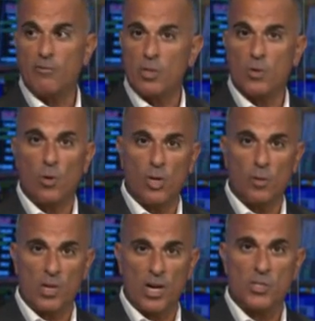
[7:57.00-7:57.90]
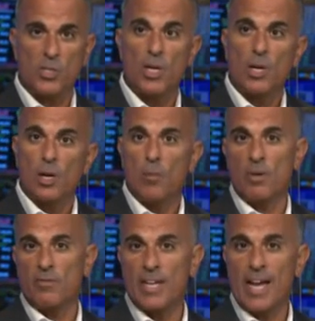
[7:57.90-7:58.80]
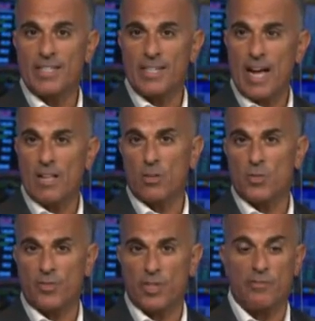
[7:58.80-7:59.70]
with an oil price above $90 for the